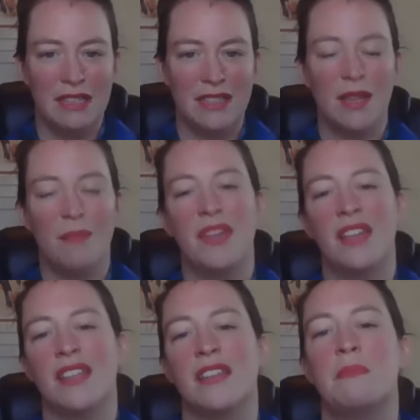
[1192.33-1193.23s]

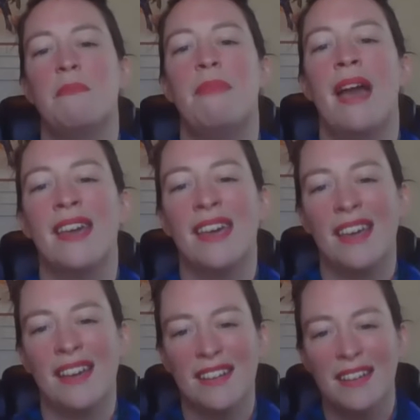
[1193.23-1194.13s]
something that is
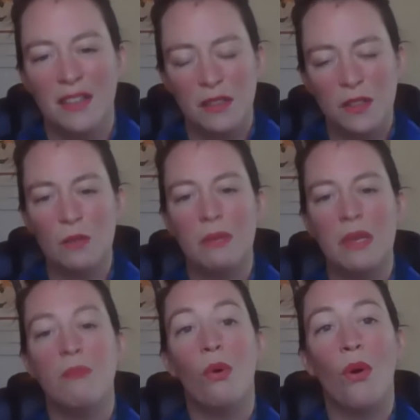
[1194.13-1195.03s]
begging to
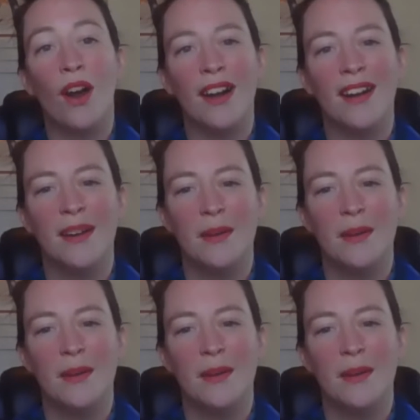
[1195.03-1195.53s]
be born.